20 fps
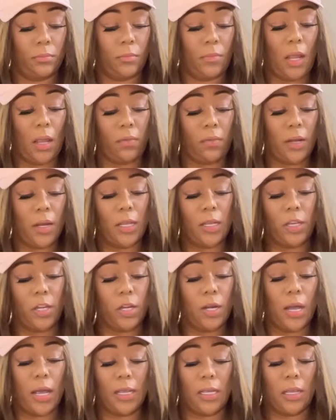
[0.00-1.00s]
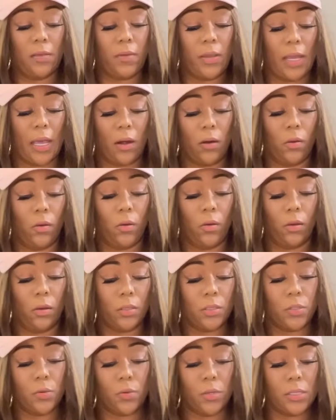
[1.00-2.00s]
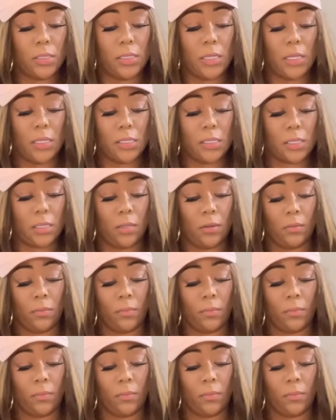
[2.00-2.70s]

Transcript: They feel like you're not giving at all towards this.